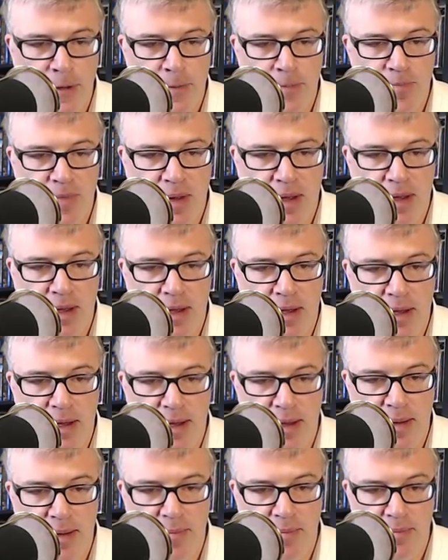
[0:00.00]

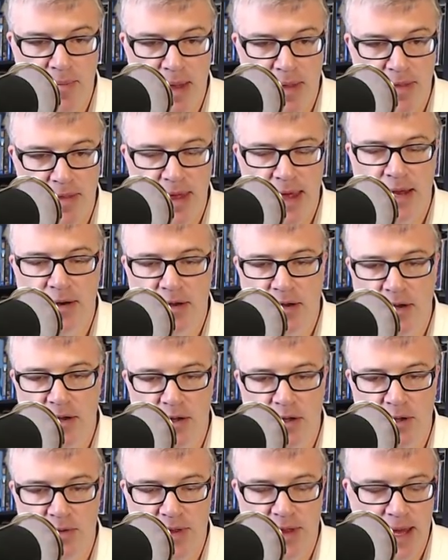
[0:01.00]
and then conclude
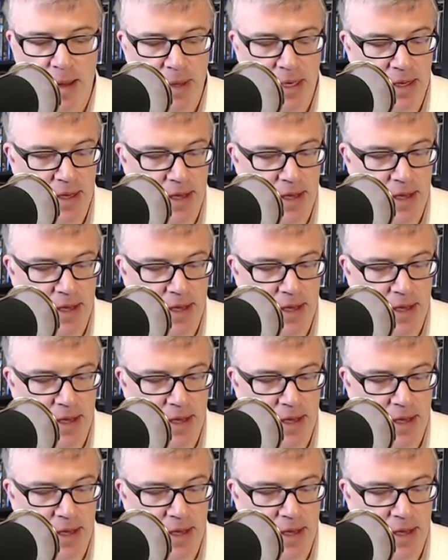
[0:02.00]
the Amidah.